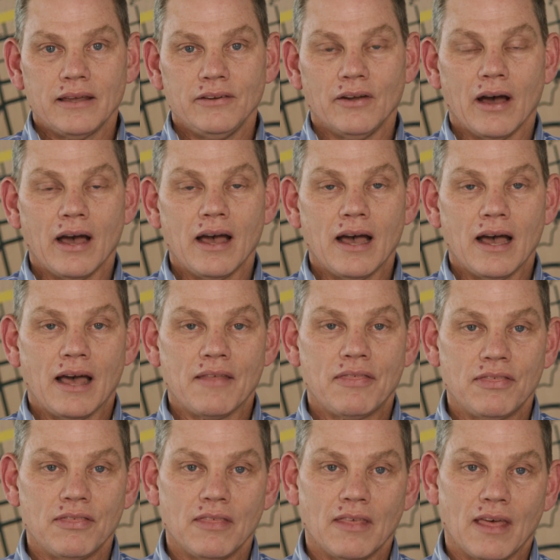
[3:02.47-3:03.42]
You know, I
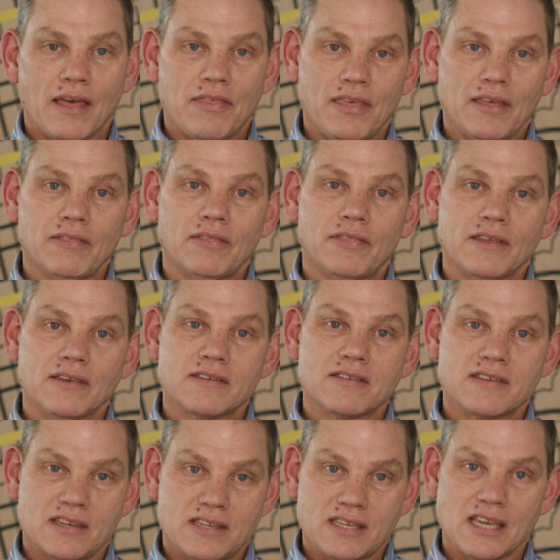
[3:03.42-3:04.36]
think the
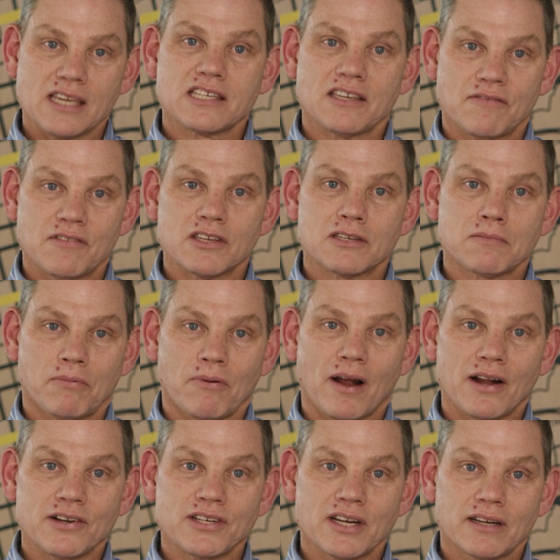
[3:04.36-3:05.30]
success of this
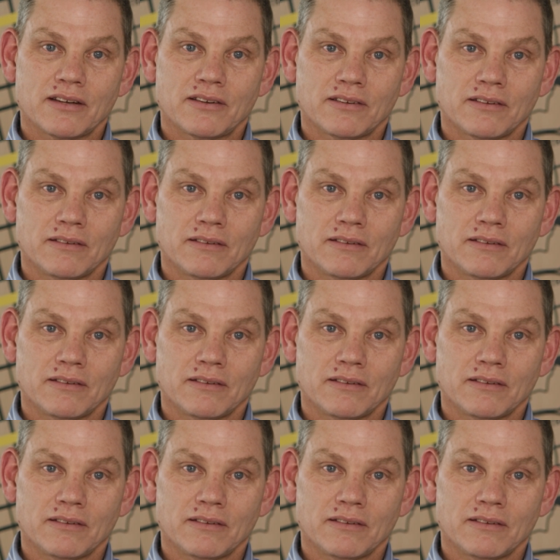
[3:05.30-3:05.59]
project